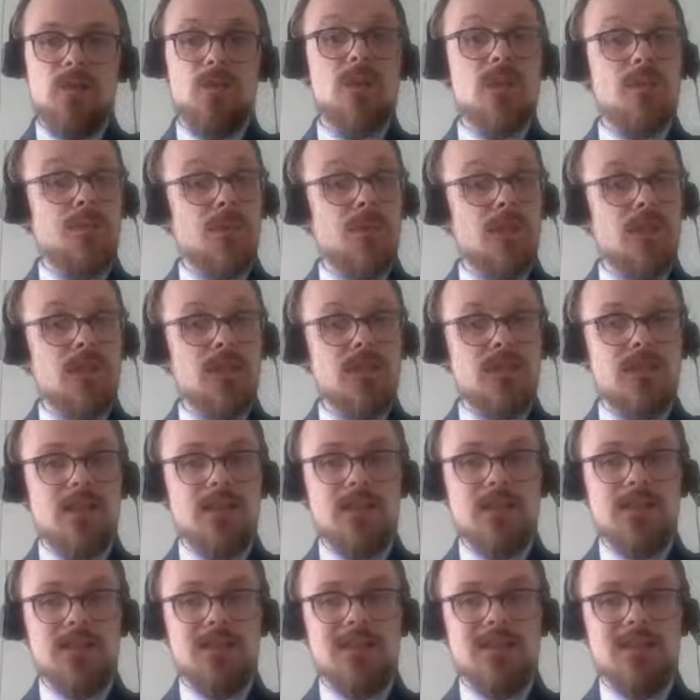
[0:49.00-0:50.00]
which means
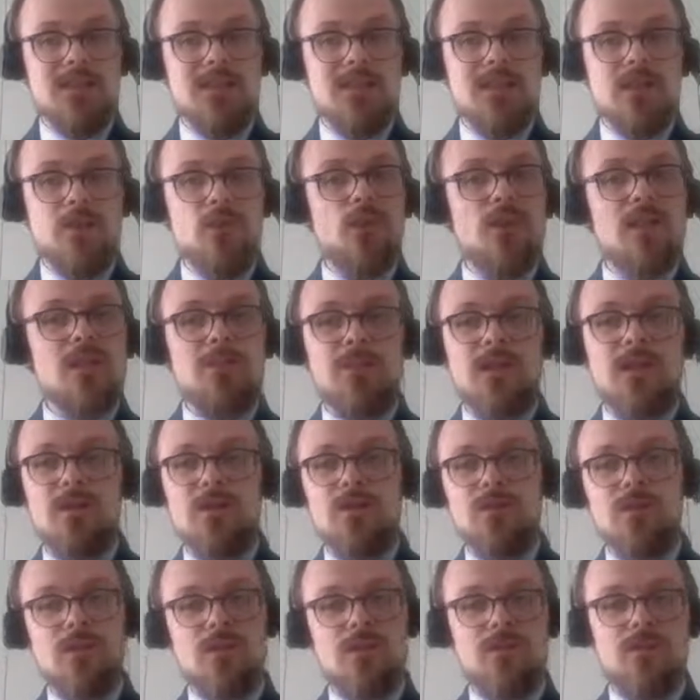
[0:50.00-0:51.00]
that there is a huge
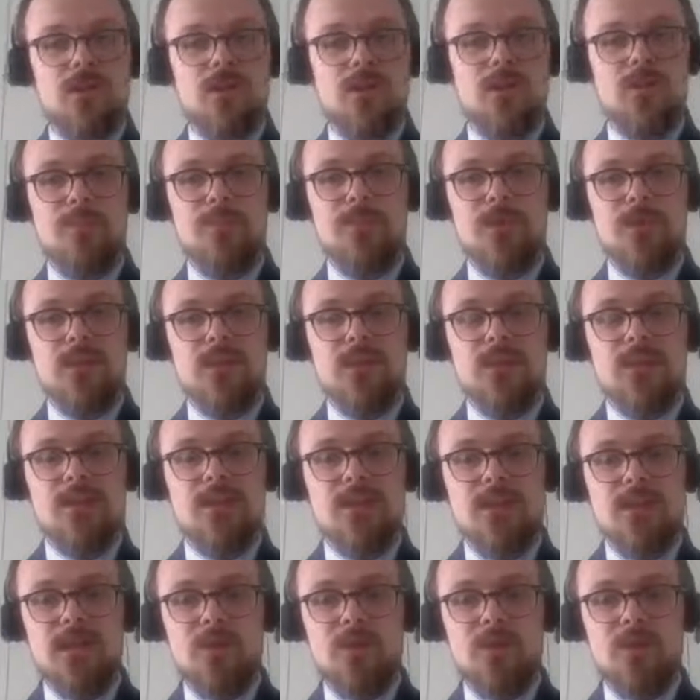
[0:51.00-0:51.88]
amount of companies